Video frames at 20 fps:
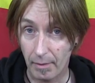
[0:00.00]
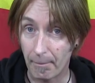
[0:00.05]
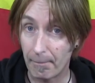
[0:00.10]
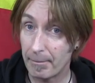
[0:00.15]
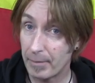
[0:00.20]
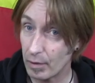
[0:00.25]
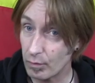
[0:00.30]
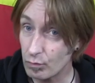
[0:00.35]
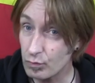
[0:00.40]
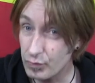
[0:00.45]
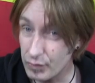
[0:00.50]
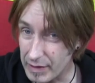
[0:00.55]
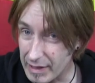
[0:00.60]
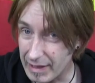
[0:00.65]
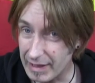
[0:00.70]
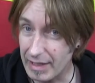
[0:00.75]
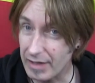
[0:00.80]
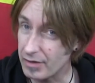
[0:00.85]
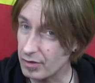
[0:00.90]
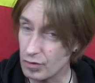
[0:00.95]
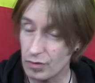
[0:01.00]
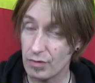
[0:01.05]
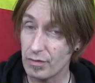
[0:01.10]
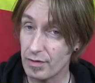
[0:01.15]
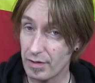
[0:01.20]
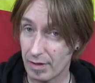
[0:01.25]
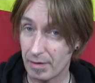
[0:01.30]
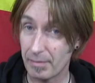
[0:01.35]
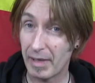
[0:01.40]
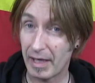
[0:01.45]
But really, the
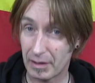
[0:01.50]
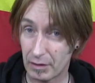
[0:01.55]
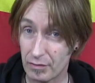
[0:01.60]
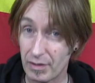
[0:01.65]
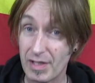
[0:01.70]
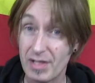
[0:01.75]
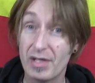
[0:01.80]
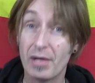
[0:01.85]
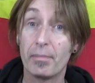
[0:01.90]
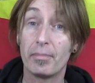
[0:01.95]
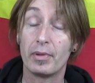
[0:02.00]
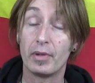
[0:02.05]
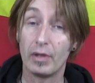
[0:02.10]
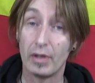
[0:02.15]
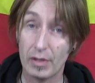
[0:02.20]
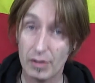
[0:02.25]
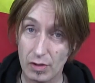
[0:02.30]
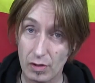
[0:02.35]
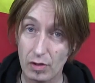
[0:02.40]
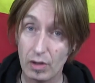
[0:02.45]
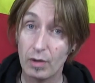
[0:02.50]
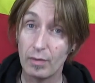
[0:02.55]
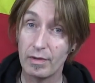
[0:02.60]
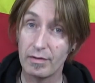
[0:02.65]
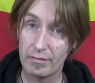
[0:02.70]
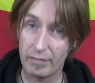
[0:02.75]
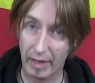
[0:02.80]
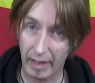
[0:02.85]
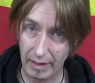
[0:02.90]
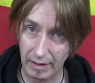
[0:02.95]
truth of the matter is the person who
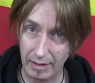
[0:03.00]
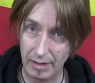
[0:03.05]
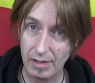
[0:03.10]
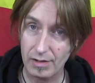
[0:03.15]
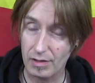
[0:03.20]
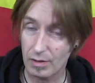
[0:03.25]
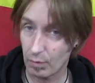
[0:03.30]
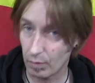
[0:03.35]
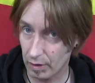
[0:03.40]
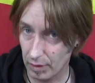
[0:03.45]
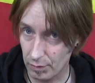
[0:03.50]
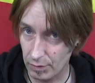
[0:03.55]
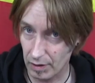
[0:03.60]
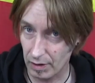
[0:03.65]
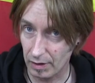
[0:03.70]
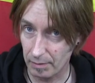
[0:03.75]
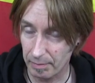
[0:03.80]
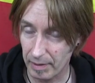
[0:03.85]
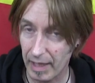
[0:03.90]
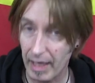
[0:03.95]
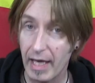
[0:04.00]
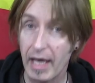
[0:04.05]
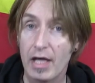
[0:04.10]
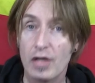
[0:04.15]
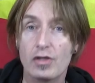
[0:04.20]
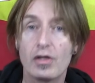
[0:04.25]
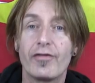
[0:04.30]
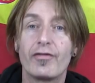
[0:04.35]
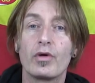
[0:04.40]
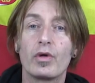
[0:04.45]
invited is the one who's going to pay.
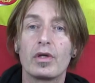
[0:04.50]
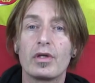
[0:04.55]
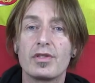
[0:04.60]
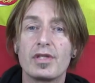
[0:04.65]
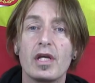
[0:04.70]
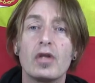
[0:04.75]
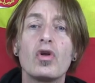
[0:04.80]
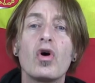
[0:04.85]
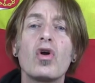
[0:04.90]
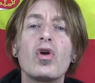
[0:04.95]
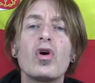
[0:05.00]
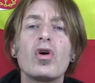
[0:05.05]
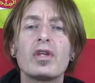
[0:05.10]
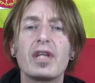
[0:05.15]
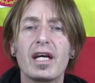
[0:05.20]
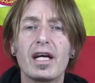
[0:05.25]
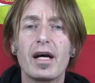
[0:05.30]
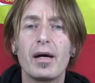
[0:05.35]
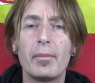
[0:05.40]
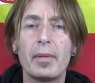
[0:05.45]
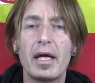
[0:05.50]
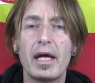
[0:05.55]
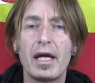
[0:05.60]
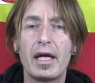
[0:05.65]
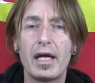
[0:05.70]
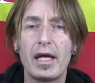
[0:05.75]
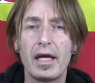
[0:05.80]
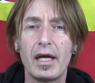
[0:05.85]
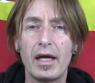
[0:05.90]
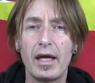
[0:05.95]
So everyone will say, no, no,
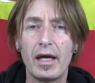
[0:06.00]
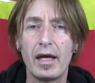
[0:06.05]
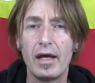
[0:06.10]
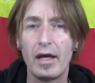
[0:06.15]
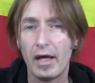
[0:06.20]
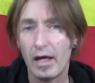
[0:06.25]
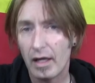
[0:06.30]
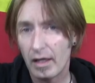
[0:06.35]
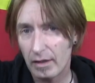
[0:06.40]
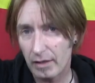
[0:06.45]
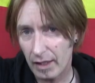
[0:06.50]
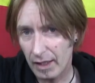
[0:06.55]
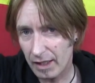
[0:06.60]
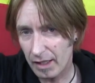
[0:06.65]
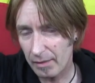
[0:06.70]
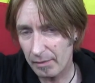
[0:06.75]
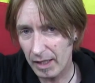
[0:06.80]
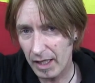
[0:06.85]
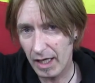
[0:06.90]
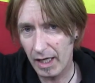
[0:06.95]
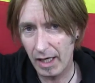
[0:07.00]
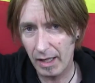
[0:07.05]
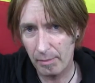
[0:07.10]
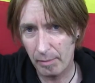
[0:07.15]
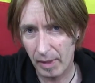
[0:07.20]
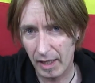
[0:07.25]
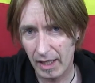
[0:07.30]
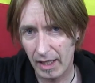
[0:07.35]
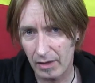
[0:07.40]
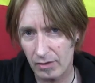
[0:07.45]
déjame
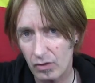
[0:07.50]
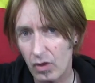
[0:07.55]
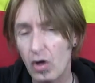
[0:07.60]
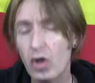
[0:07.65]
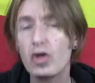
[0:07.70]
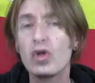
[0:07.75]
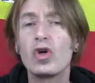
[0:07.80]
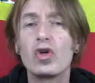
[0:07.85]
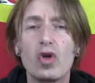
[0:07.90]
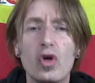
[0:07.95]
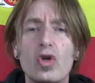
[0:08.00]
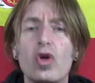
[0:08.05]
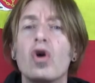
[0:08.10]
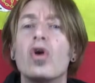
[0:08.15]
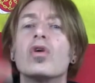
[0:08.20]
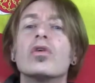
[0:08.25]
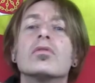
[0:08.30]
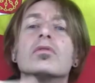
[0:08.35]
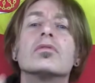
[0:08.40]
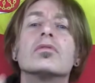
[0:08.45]
pagar. No.